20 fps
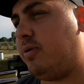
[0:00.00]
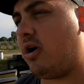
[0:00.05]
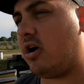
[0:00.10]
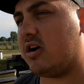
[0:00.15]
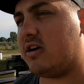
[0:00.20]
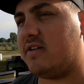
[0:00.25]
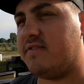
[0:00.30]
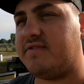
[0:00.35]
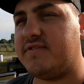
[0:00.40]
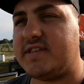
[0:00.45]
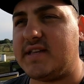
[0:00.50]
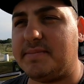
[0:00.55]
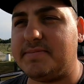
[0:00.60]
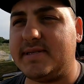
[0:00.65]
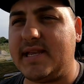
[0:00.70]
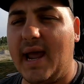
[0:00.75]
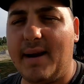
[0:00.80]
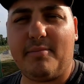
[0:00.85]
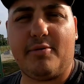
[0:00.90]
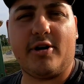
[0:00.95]
part of
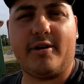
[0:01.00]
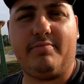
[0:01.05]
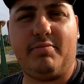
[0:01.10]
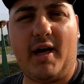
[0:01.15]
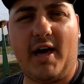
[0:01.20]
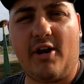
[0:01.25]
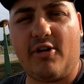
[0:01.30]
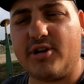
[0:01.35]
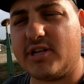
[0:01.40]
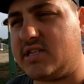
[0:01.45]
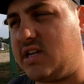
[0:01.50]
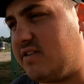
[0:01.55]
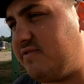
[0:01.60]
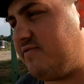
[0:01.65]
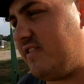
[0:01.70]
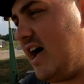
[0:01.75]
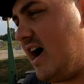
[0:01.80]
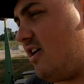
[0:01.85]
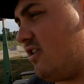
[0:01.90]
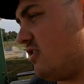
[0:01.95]
September to plant our
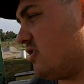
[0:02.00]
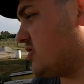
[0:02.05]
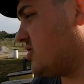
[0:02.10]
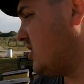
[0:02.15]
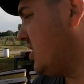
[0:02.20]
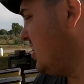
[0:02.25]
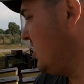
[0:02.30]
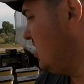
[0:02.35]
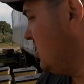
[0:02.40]
sunflowers.